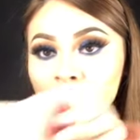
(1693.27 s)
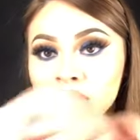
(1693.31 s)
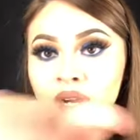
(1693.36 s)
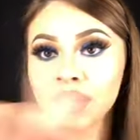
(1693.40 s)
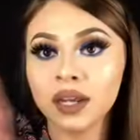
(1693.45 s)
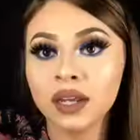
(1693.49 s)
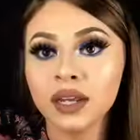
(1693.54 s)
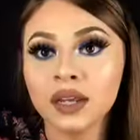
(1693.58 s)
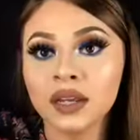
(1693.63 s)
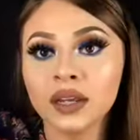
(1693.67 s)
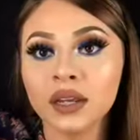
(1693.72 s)

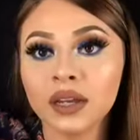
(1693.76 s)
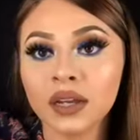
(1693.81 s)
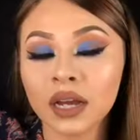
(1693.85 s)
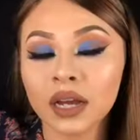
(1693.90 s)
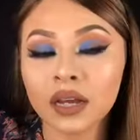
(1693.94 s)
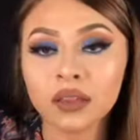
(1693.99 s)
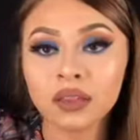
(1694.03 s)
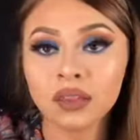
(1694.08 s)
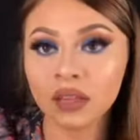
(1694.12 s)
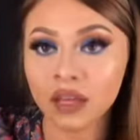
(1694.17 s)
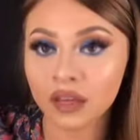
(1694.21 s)
bright.
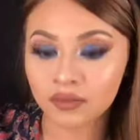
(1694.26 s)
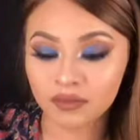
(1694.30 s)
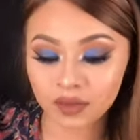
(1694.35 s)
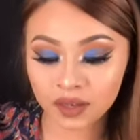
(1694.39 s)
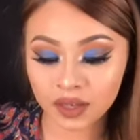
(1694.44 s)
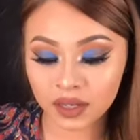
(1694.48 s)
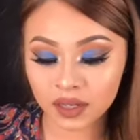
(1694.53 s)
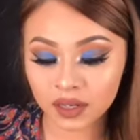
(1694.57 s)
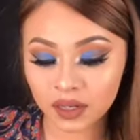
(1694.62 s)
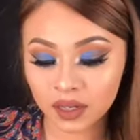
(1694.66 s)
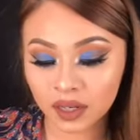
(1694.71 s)
I love
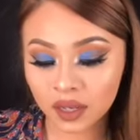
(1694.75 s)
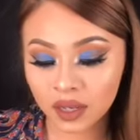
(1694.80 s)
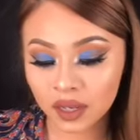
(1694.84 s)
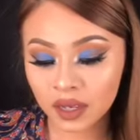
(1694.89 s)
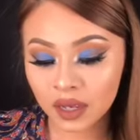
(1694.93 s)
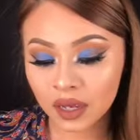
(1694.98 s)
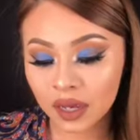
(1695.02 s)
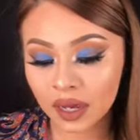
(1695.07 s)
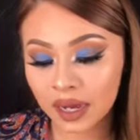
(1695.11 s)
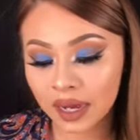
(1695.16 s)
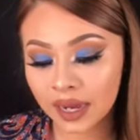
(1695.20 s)
it.
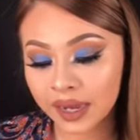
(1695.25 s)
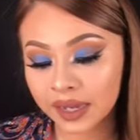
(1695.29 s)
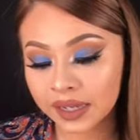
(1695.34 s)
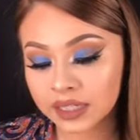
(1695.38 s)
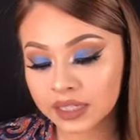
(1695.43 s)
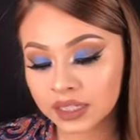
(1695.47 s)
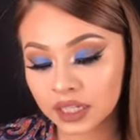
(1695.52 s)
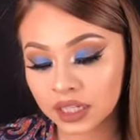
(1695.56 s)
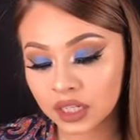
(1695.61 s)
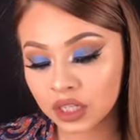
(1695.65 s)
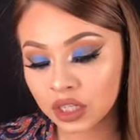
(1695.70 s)
I
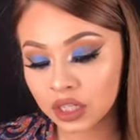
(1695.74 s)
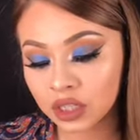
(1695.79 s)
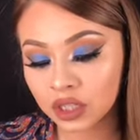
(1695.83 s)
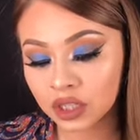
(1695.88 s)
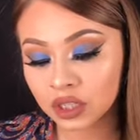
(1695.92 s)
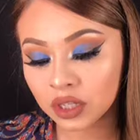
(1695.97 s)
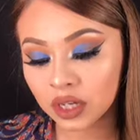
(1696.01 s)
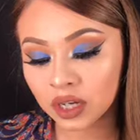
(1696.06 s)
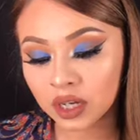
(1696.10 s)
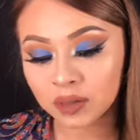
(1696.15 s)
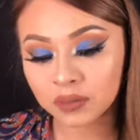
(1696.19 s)
did
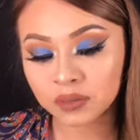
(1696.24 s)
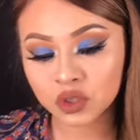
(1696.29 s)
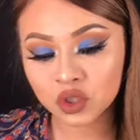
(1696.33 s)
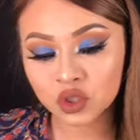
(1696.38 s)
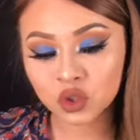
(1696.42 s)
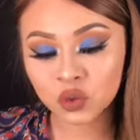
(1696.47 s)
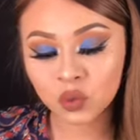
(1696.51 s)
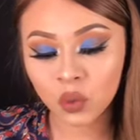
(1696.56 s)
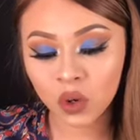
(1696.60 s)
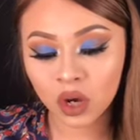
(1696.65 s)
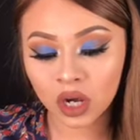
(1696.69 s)

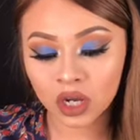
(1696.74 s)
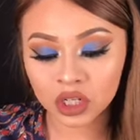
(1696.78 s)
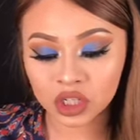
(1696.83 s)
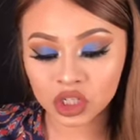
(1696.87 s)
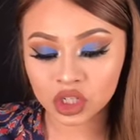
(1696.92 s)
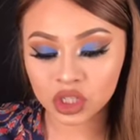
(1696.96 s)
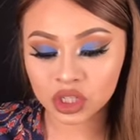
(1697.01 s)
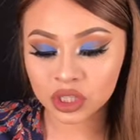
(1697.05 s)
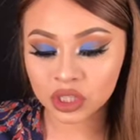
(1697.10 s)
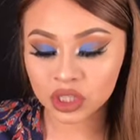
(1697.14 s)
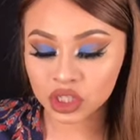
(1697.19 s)

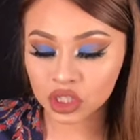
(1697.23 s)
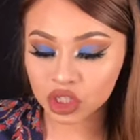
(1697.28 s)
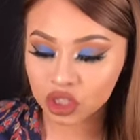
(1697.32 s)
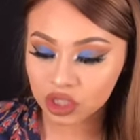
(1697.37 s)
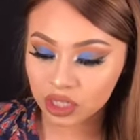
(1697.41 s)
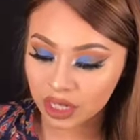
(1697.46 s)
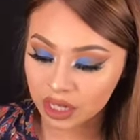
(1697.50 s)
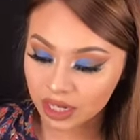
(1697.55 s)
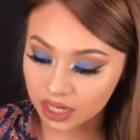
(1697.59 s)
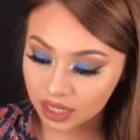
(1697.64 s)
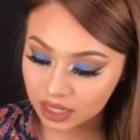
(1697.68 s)
swatch the
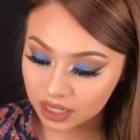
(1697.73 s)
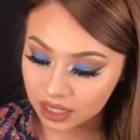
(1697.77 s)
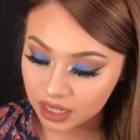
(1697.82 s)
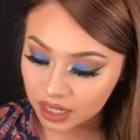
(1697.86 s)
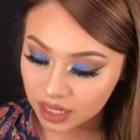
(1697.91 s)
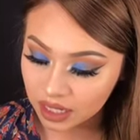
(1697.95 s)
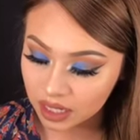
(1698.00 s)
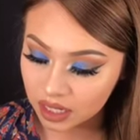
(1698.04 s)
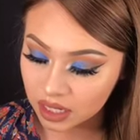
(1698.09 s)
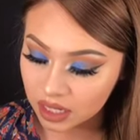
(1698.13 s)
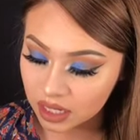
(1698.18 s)
shade
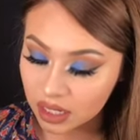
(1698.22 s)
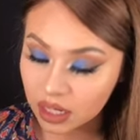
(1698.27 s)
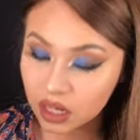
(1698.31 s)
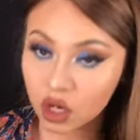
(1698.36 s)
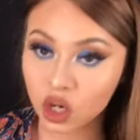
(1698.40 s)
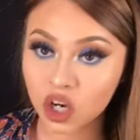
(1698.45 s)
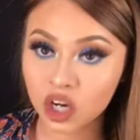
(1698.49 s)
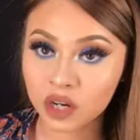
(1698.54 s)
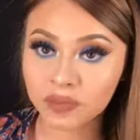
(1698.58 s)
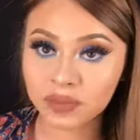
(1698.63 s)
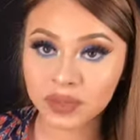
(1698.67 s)

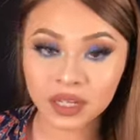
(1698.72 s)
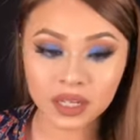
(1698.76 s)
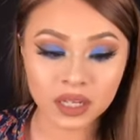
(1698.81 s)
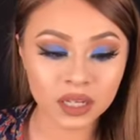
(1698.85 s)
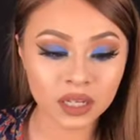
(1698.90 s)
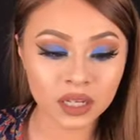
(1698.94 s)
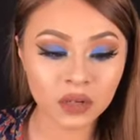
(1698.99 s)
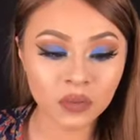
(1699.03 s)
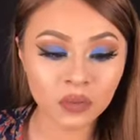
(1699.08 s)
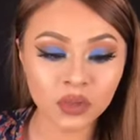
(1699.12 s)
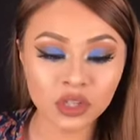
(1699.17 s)

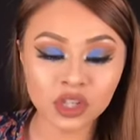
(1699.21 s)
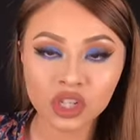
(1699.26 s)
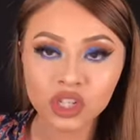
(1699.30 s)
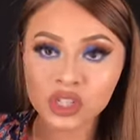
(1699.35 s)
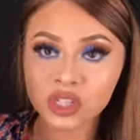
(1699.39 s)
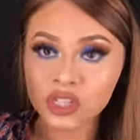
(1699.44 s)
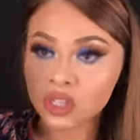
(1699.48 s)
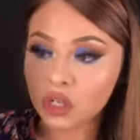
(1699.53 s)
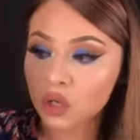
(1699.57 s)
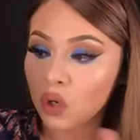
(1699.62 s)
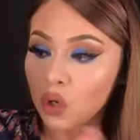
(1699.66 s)
Armenian, which
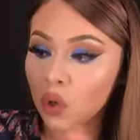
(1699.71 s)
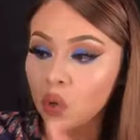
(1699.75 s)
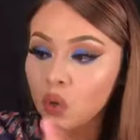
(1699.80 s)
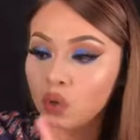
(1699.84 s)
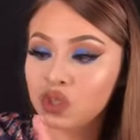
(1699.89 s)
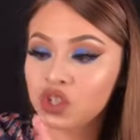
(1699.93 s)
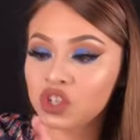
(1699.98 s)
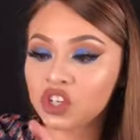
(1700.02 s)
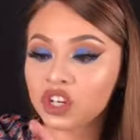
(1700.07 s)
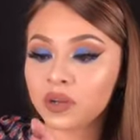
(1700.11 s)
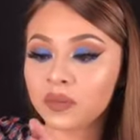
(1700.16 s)
is the
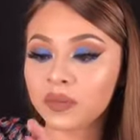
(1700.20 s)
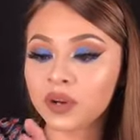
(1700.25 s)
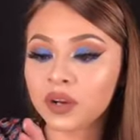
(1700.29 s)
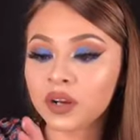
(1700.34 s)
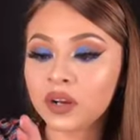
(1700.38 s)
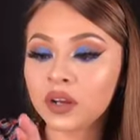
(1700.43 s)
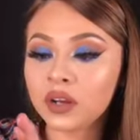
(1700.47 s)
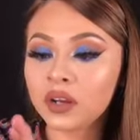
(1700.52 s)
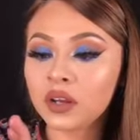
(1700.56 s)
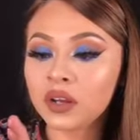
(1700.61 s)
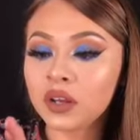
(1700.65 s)
gold
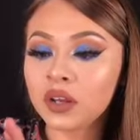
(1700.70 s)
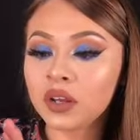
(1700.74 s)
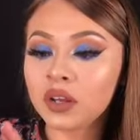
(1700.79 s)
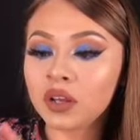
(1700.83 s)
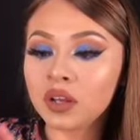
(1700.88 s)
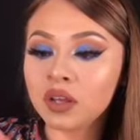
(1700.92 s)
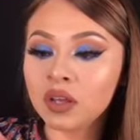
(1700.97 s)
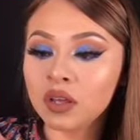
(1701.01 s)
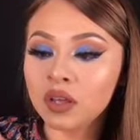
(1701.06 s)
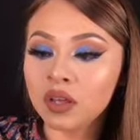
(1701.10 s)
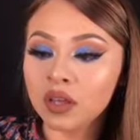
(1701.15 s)
shimmer,
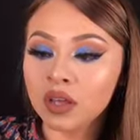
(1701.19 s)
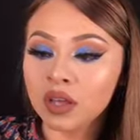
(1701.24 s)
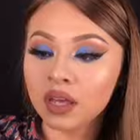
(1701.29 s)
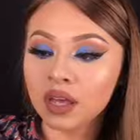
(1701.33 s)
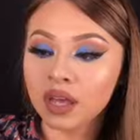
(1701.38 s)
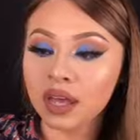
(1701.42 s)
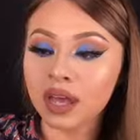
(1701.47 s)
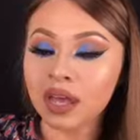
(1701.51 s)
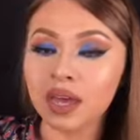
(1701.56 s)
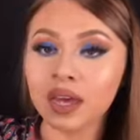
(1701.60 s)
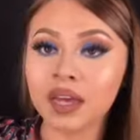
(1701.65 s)

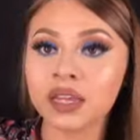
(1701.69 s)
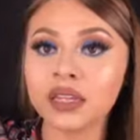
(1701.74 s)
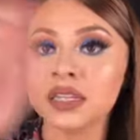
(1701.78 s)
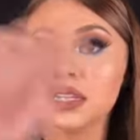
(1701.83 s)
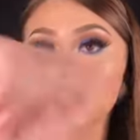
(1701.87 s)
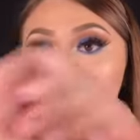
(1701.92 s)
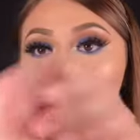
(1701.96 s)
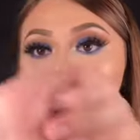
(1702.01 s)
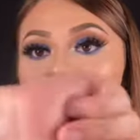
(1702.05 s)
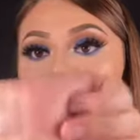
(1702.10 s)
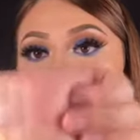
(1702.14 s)
and
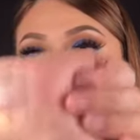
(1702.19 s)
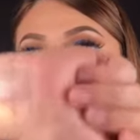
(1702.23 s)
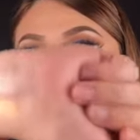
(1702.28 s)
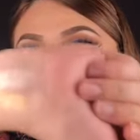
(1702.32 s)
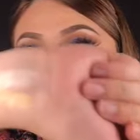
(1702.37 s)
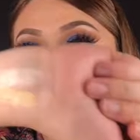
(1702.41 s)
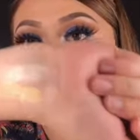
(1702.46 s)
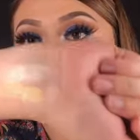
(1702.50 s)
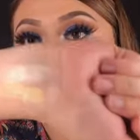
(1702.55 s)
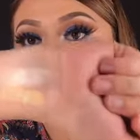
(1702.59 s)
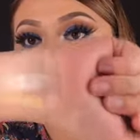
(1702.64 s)
it is
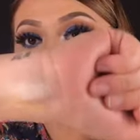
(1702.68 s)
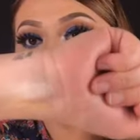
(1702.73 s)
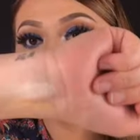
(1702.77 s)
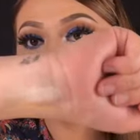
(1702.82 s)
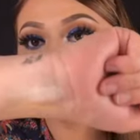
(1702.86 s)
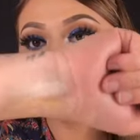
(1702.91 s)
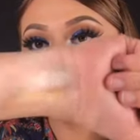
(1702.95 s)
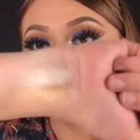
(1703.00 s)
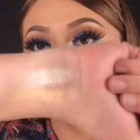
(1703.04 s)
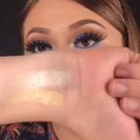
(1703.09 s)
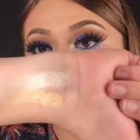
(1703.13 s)

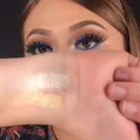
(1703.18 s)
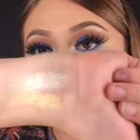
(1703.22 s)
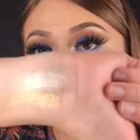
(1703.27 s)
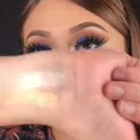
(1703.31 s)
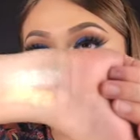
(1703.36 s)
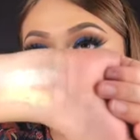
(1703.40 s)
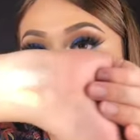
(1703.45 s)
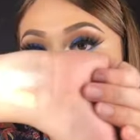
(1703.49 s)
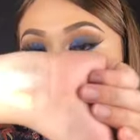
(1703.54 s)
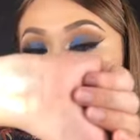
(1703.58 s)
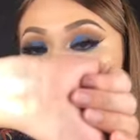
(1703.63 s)
super
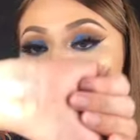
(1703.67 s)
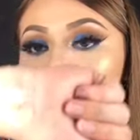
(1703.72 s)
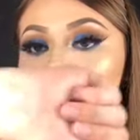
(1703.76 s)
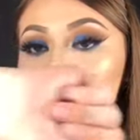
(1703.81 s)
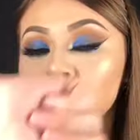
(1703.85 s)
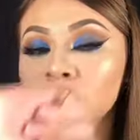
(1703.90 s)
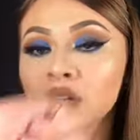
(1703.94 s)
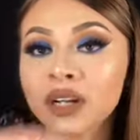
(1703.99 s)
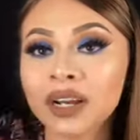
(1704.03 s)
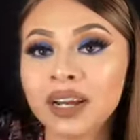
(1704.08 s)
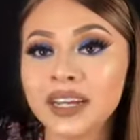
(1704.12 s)
bright,
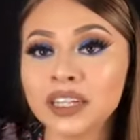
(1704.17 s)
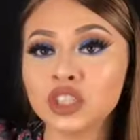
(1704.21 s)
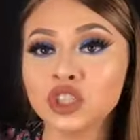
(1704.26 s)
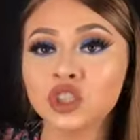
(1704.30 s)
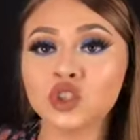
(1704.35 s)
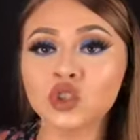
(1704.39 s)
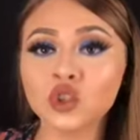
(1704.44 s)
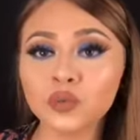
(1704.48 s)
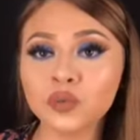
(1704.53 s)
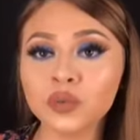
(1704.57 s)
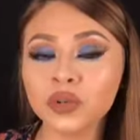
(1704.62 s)
super nice,
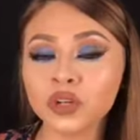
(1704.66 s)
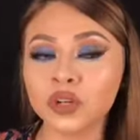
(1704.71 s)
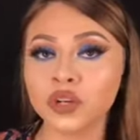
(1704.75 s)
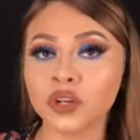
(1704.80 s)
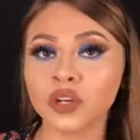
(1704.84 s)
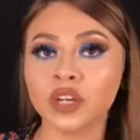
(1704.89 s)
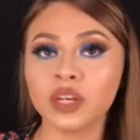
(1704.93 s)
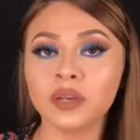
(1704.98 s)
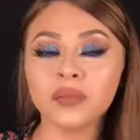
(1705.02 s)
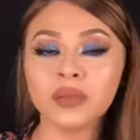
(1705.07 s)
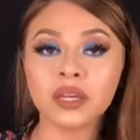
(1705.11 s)
super
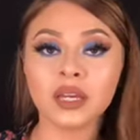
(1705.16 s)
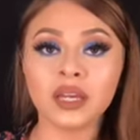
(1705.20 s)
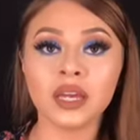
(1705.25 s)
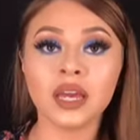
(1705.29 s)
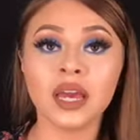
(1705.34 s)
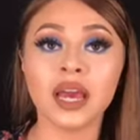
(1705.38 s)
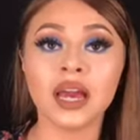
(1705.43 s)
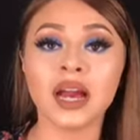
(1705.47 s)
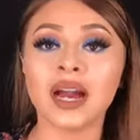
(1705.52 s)
creamy.